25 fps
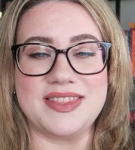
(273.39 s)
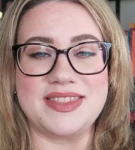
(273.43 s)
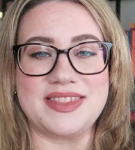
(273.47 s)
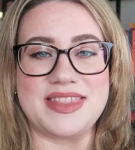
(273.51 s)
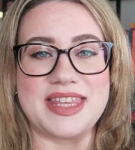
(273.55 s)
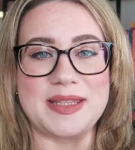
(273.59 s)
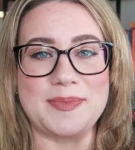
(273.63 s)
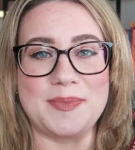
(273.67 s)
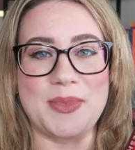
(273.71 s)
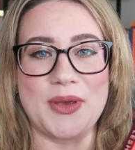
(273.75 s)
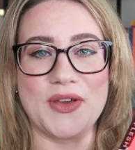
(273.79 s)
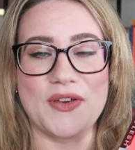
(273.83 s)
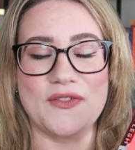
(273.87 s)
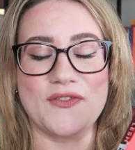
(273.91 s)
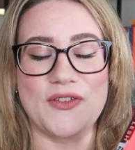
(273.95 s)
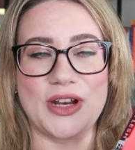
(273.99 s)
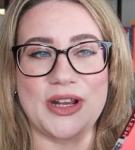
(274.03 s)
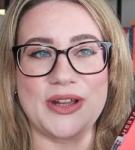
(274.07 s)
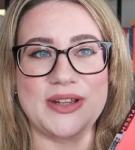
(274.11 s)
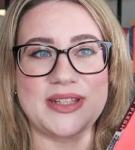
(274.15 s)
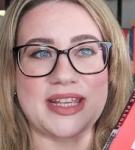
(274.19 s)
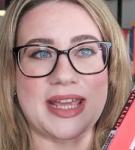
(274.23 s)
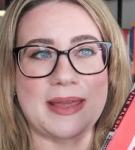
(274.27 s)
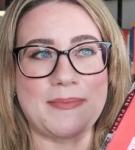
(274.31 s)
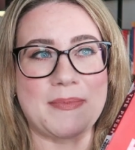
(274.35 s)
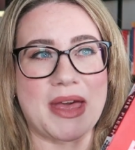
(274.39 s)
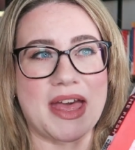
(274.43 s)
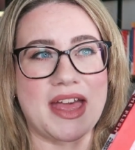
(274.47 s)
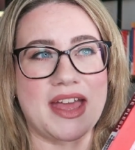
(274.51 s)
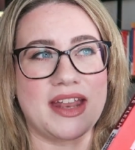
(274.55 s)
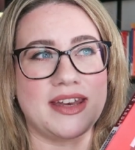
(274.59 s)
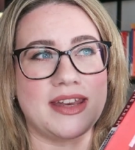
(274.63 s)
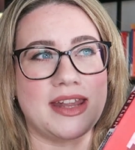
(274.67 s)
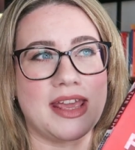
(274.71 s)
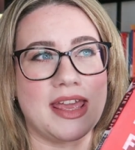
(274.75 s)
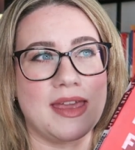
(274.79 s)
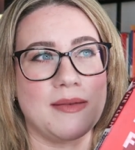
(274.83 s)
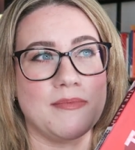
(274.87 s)
This book follows a
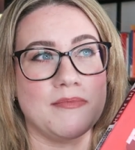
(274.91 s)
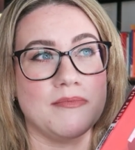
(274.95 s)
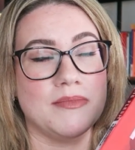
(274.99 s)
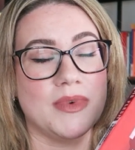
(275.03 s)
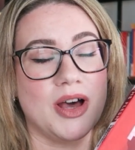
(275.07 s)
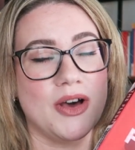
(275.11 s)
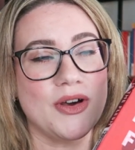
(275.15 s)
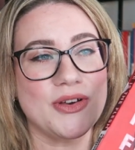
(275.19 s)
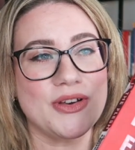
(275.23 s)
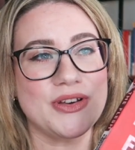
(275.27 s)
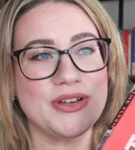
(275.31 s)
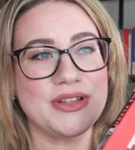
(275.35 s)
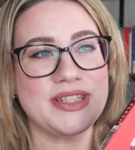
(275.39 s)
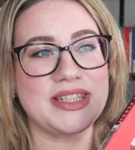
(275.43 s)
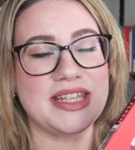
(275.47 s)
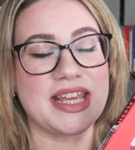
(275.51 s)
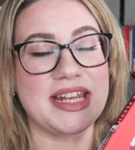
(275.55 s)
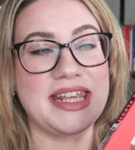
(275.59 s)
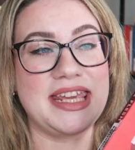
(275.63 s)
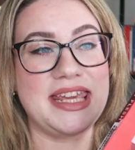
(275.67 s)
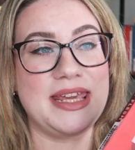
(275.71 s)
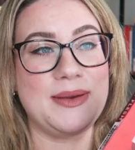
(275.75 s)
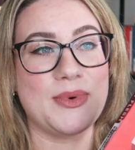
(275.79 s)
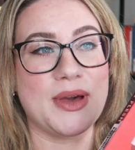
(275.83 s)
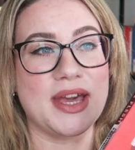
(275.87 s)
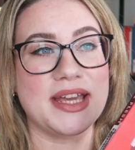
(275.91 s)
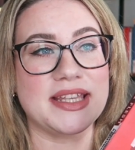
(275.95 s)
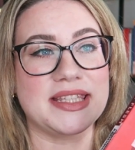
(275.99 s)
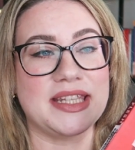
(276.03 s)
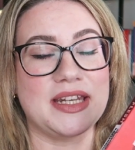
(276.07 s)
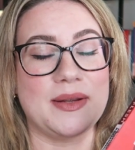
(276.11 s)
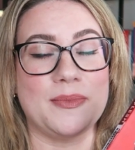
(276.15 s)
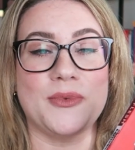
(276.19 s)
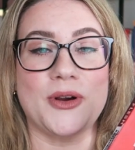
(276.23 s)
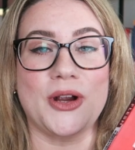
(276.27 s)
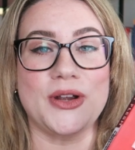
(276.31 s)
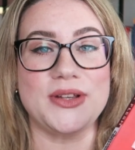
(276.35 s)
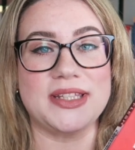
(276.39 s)
man named Marcos, and he works
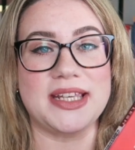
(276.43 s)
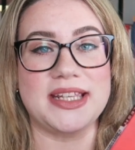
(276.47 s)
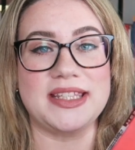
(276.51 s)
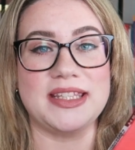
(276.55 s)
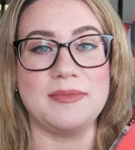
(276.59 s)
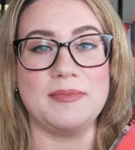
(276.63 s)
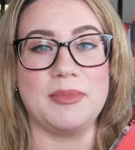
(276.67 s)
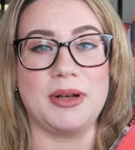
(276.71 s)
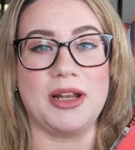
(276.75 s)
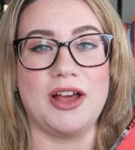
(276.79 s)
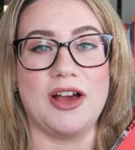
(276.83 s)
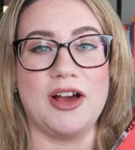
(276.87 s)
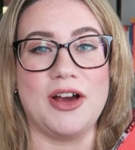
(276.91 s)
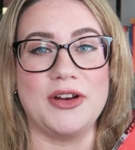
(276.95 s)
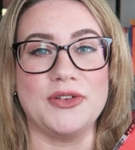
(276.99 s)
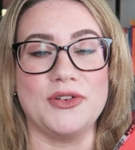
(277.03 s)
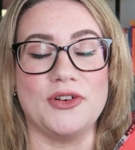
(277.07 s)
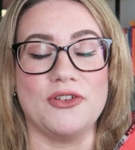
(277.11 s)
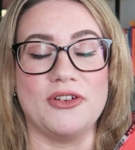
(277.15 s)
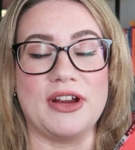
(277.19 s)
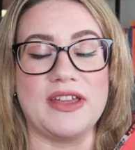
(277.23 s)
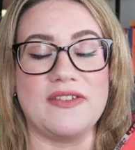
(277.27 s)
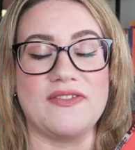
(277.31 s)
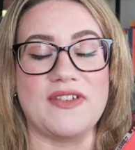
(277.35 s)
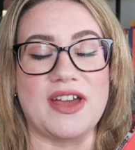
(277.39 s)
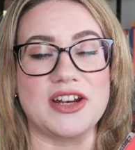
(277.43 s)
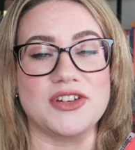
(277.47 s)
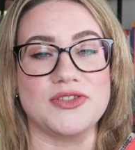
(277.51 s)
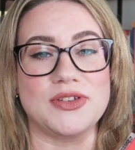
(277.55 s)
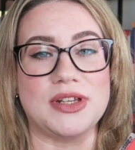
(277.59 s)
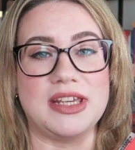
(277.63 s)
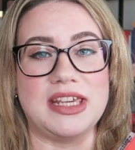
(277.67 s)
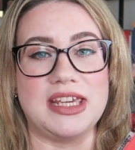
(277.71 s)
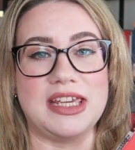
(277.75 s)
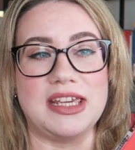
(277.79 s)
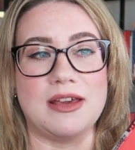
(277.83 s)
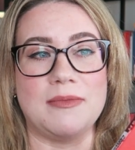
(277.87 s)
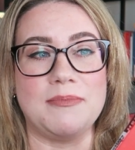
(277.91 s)
in a processing plant or
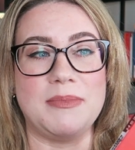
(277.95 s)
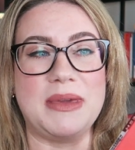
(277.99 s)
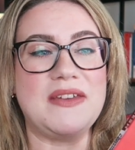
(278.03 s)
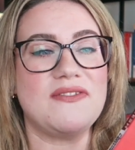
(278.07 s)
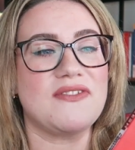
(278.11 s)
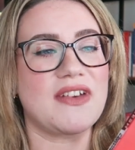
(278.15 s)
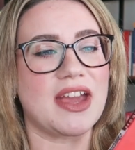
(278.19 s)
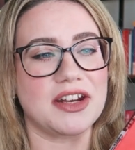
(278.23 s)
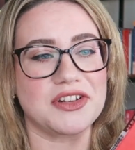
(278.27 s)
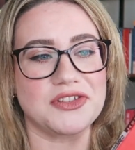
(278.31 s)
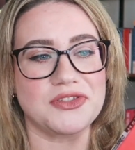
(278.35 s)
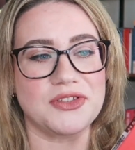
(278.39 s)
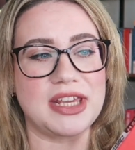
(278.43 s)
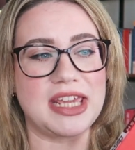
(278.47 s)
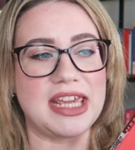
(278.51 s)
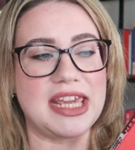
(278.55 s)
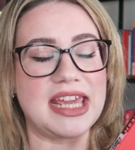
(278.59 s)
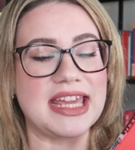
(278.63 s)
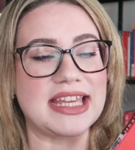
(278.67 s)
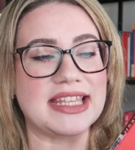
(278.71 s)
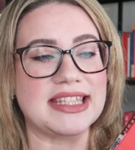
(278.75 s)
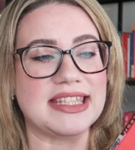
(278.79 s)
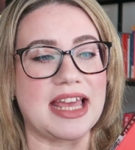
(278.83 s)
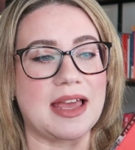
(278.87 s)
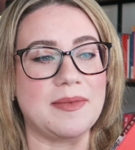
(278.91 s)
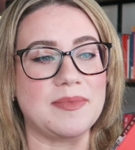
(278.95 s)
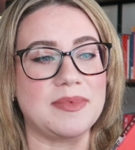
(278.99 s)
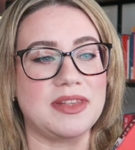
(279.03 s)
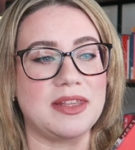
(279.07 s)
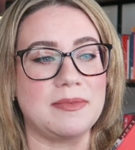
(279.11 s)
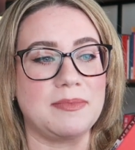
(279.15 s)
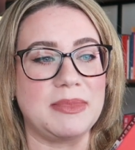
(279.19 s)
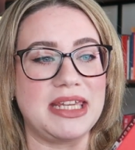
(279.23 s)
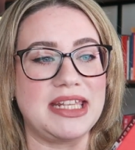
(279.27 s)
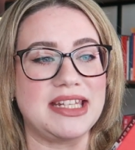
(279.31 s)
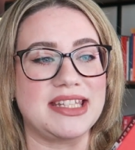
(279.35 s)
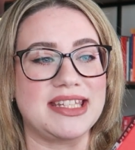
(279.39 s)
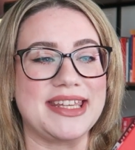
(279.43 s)
a meat factory, except the
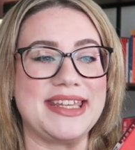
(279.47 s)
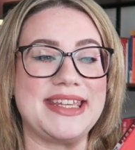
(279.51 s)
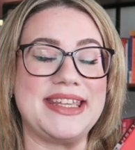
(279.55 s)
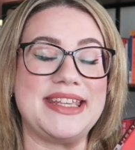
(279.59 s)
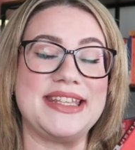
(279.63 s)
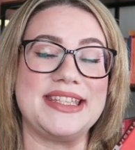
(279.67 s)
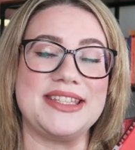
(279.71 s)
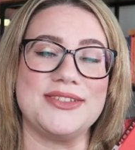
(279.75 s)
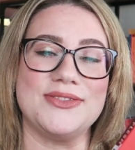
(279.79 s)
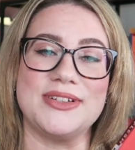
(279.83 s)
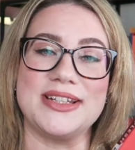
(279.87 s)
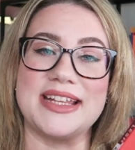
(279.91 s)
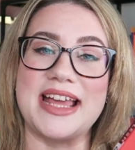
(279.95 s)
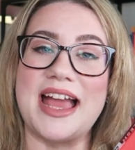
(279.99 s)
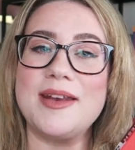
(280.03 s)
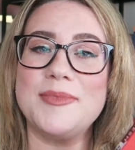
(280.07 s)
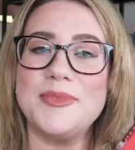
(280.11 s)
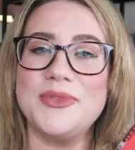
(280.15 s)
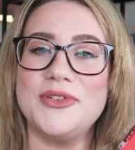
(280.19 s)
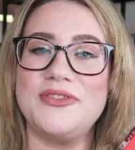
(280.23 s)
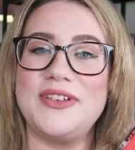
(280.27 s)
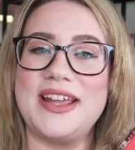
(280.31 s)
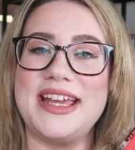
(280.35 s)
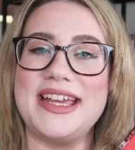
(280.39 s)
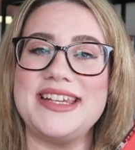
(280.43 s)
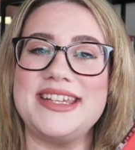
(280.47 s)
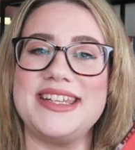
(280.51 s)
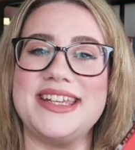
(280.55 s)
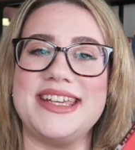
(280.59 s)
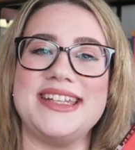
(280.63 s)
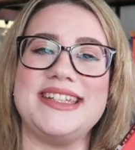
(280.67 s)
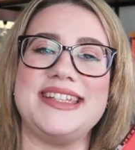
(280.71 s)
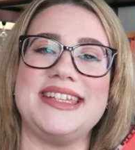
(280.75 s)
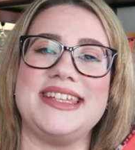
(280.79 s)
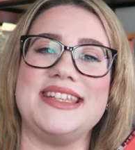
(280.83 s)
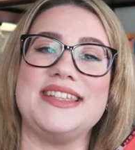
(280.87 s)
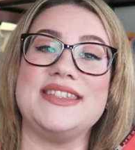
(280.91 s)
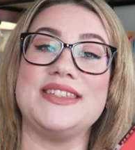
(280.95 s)
meat is not animal flesh,
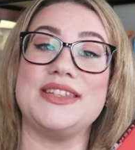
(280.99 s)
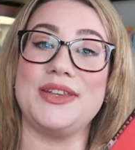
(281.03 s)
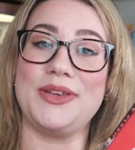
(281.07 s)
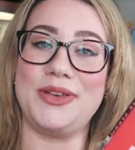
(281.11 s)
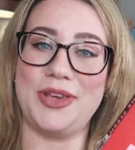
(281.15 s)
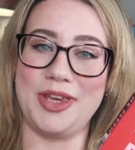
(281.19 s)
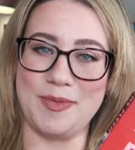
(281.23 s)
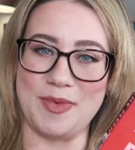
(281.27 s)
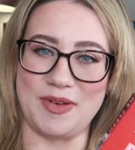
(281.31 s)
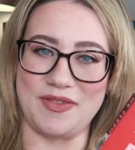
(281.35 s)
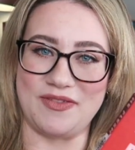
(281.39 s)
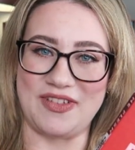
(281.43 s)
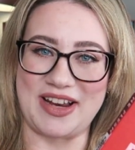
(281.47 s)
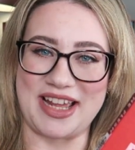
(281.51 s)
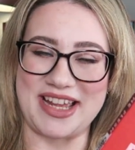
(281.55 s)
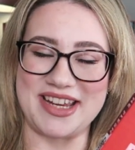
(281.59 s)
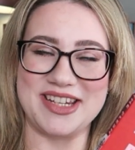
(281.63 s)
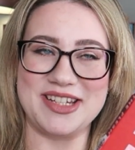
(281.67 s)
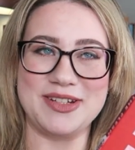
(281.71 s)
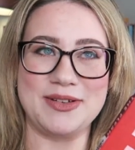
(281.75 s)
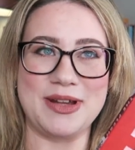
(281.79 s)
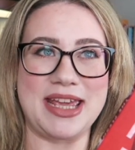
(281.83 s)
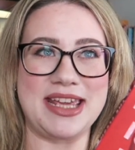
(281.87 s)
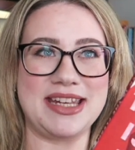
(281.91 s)
it is human flesh.